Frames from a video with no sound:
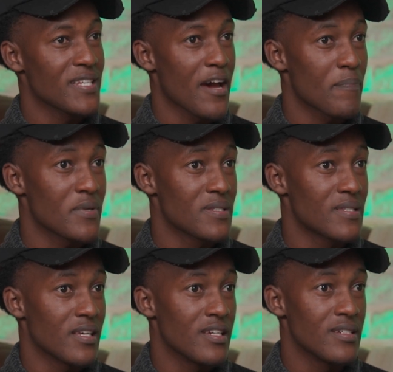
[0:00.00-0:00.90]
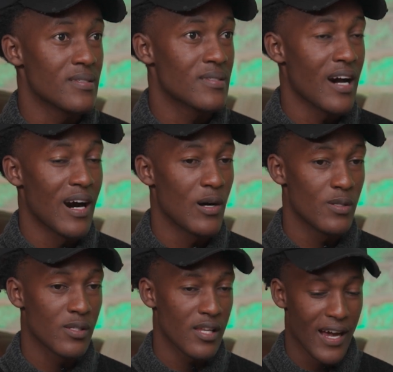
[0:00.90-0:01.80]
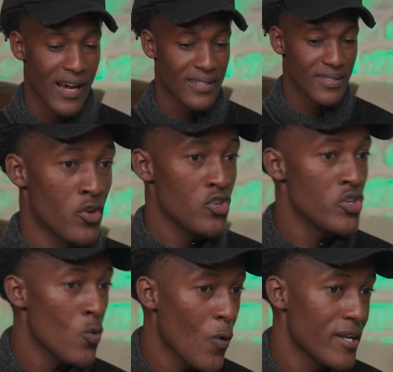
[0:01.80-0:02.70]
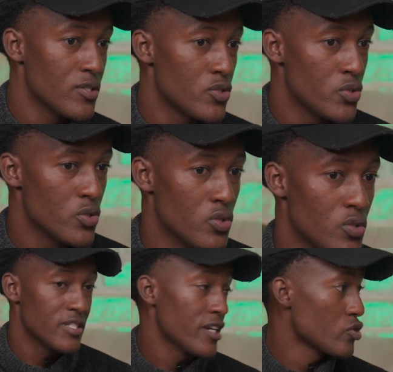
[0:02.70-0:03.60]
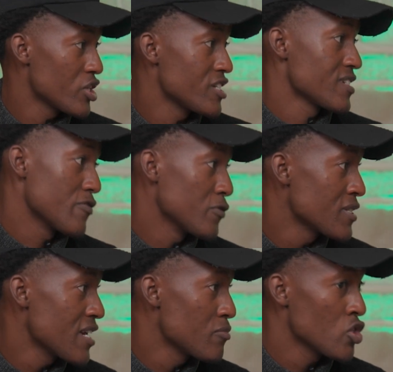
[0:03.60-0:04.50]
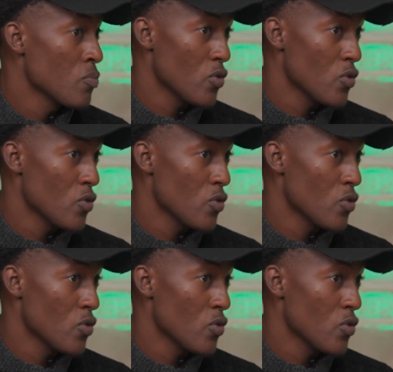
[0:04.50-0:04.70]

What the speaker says: happens is I'll ask, do you want to take trading as a full-time job